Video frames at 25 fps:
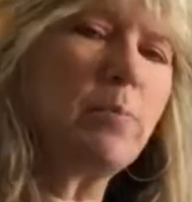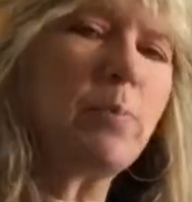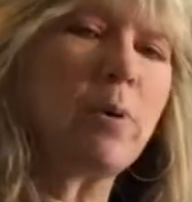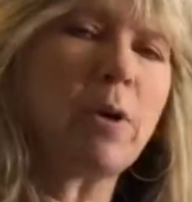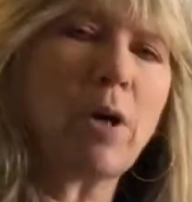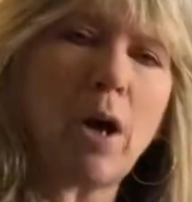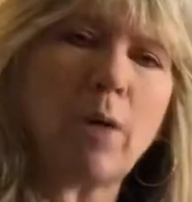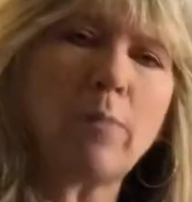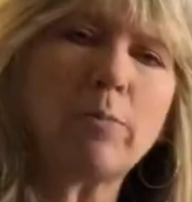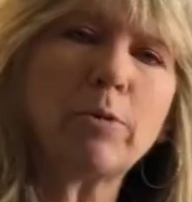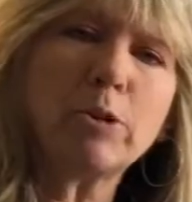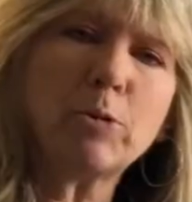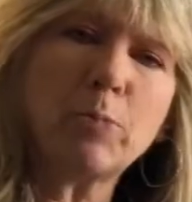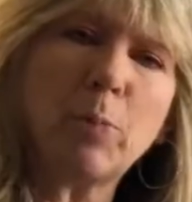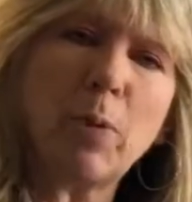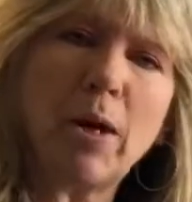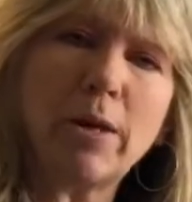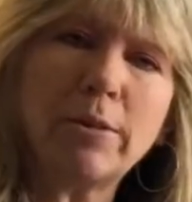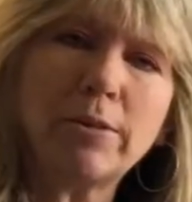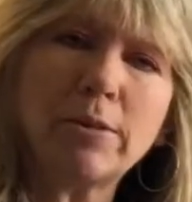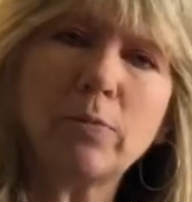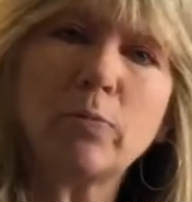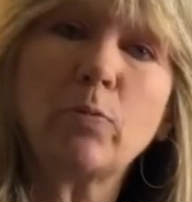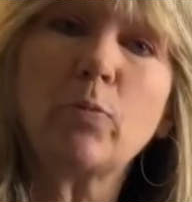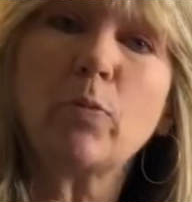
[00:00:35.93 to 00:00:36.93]
but
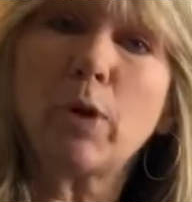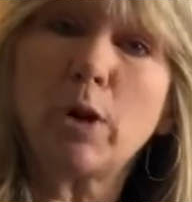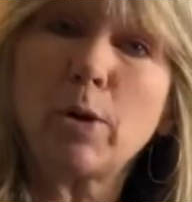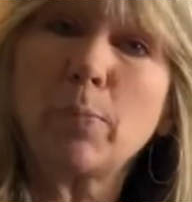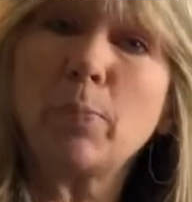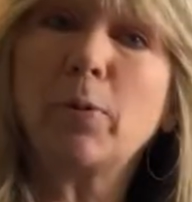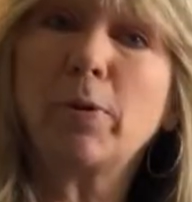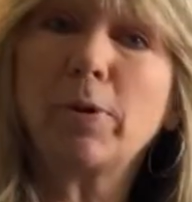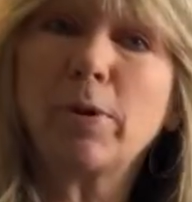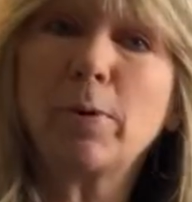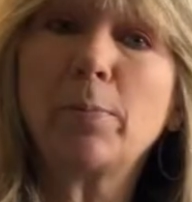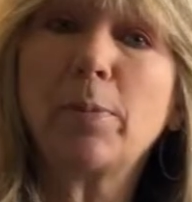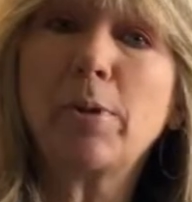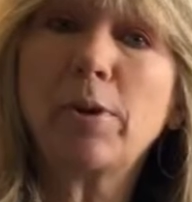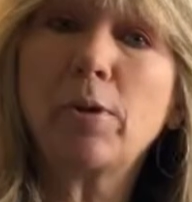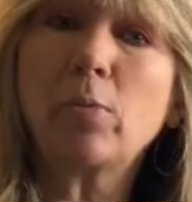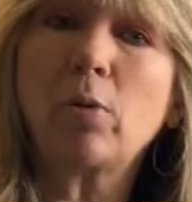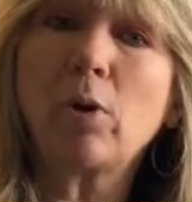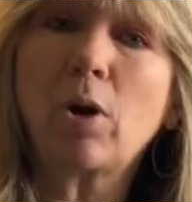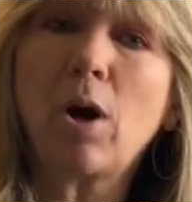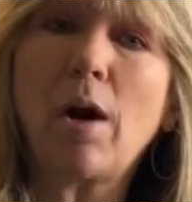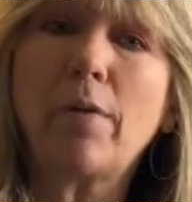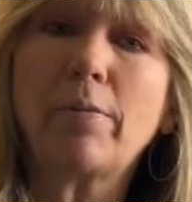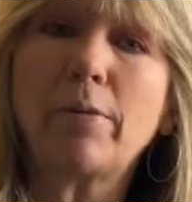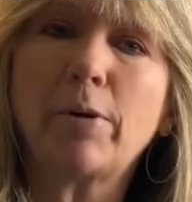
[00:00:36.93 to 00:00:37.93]
unresponsive, we're going to put them in the
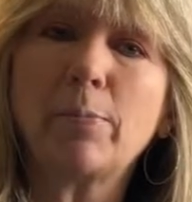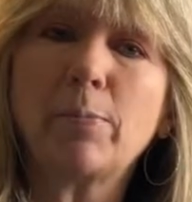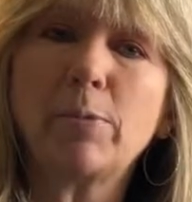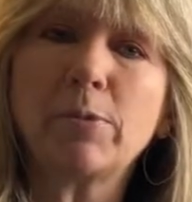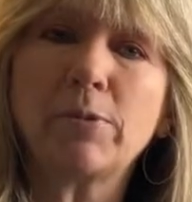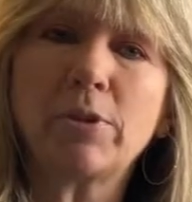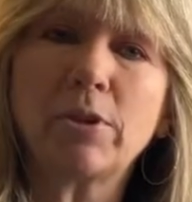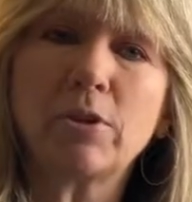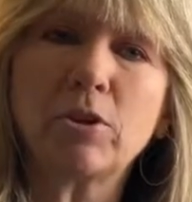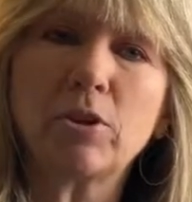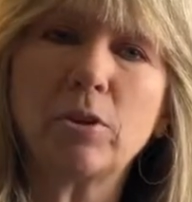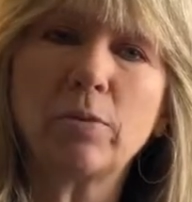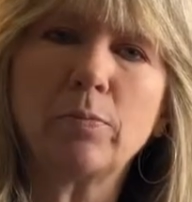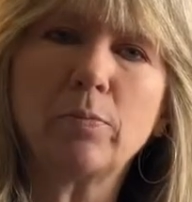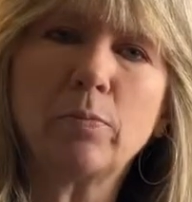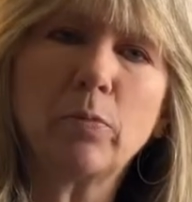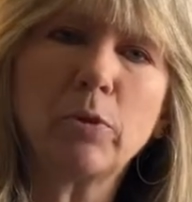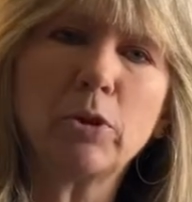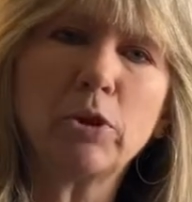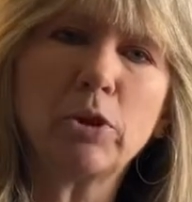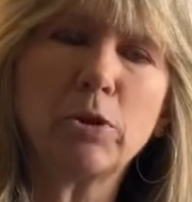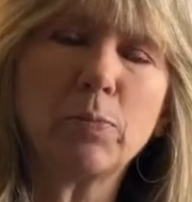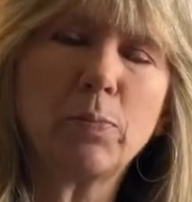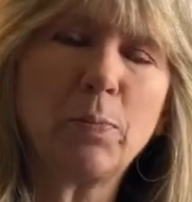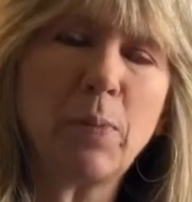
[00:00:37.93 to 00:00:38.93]
recovery position,
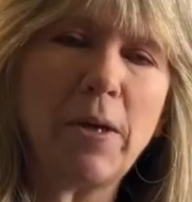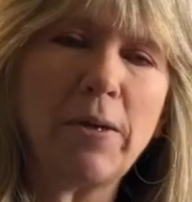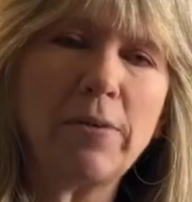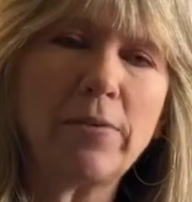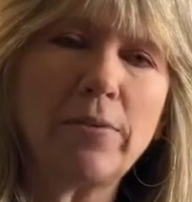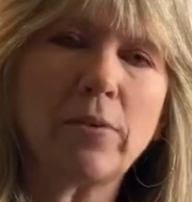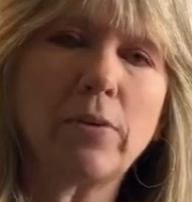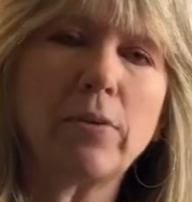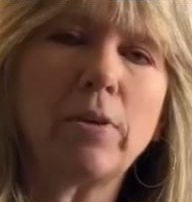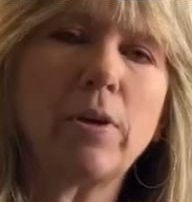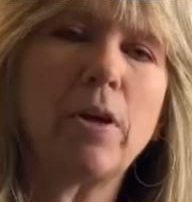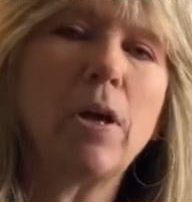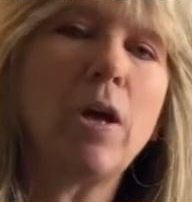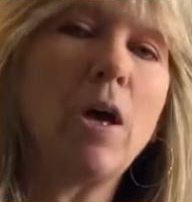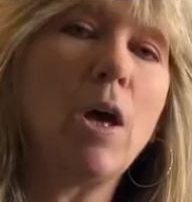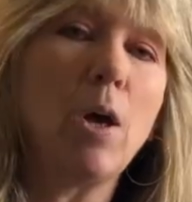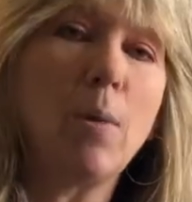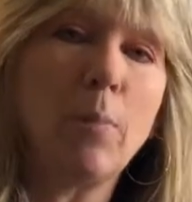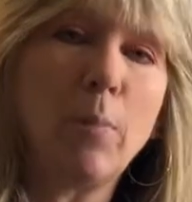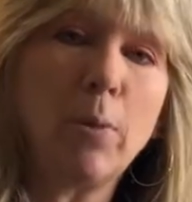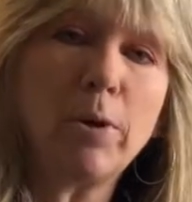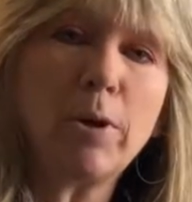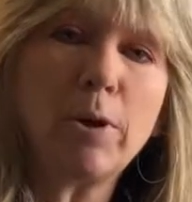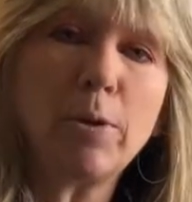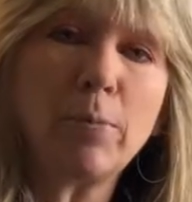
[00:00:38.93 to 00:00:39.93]
which is basically
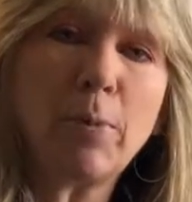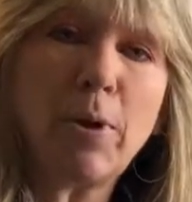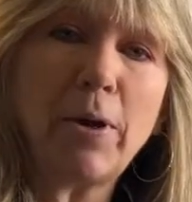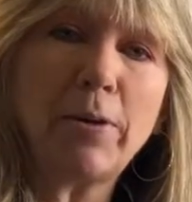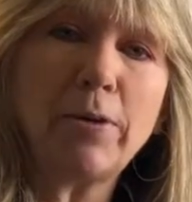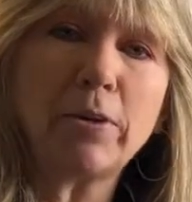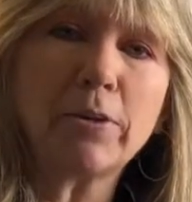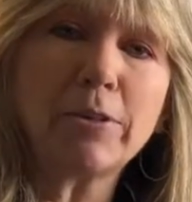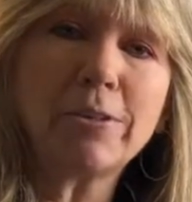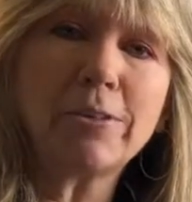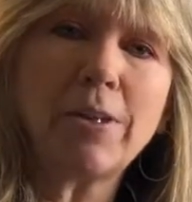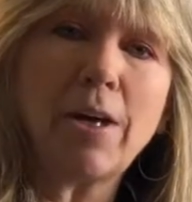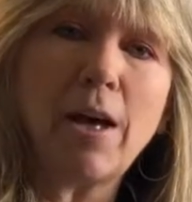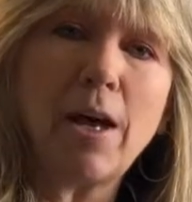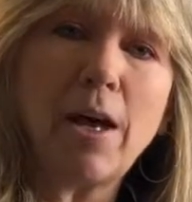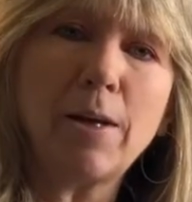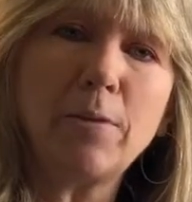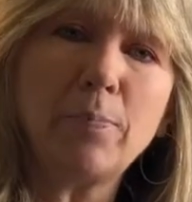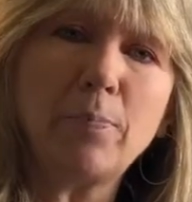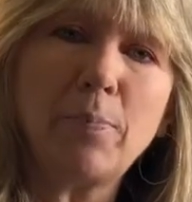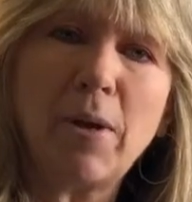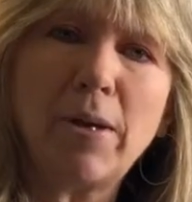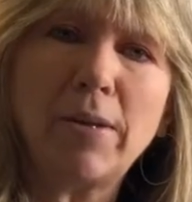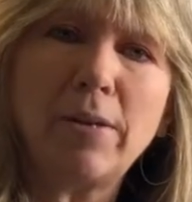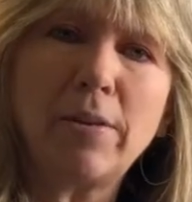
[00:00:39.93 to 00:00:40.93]
putting them on their
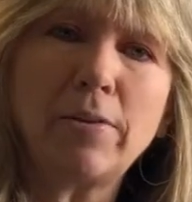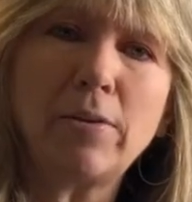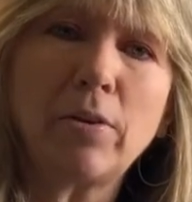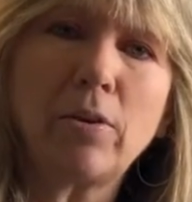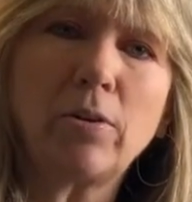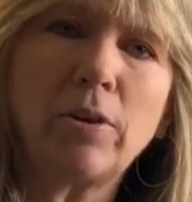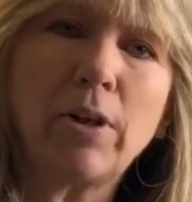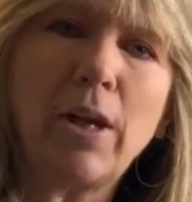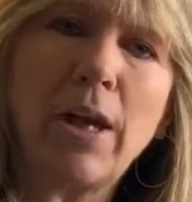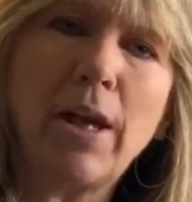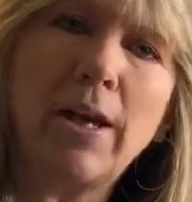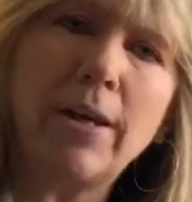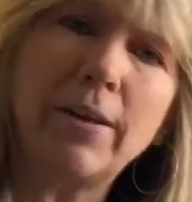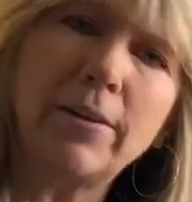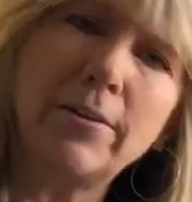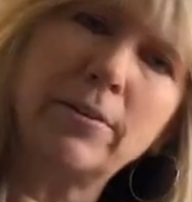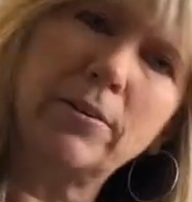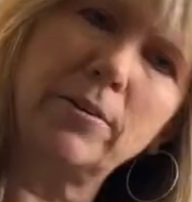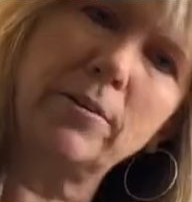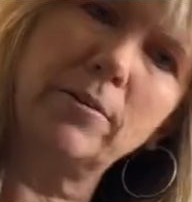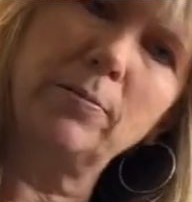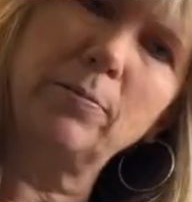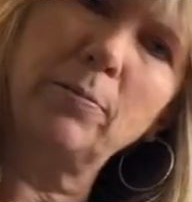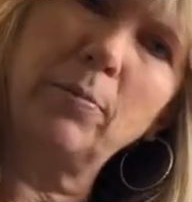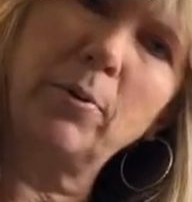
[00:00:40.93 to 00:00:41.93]
side, bending their
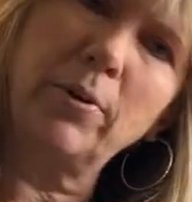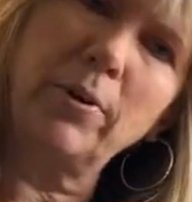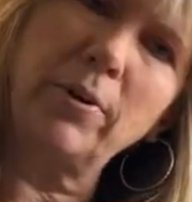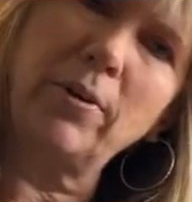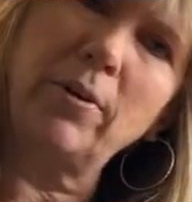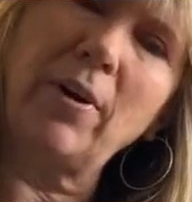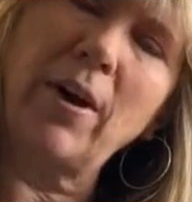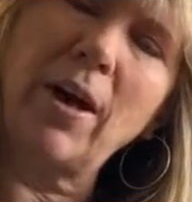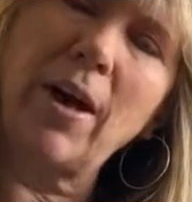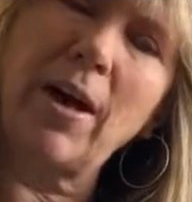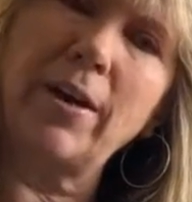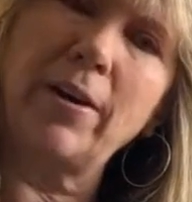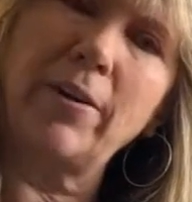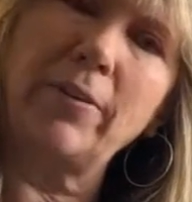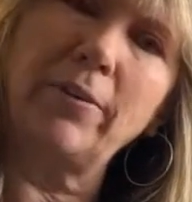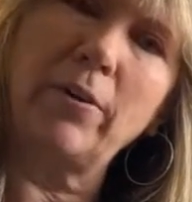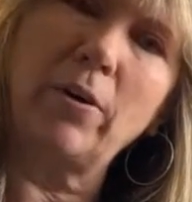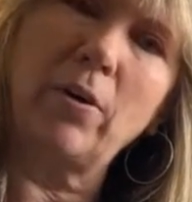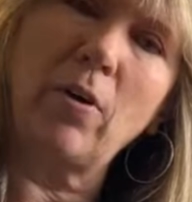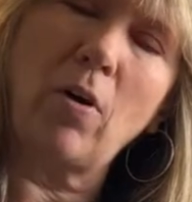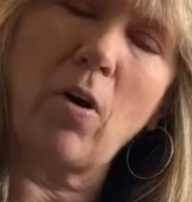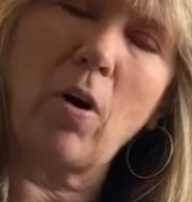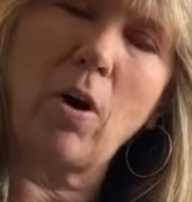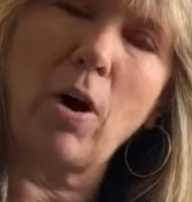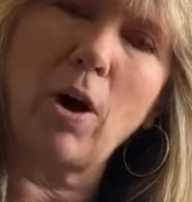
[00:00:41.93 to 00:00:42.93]
legs, putting their head on
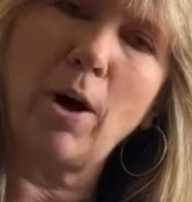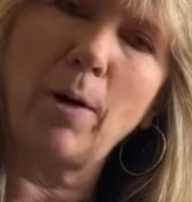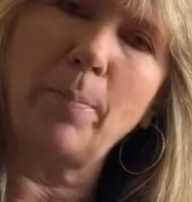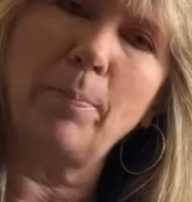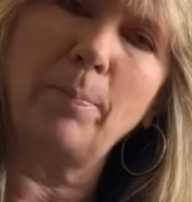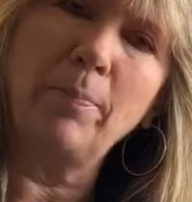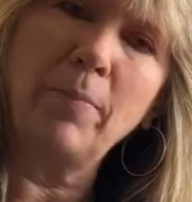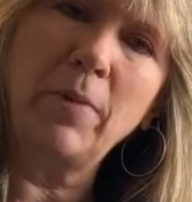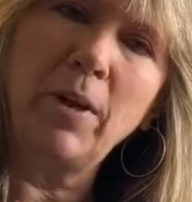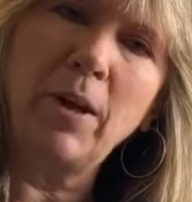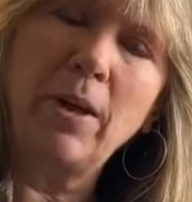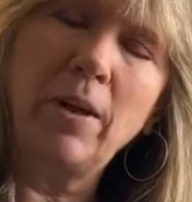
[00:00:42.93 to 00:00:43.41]
their arm,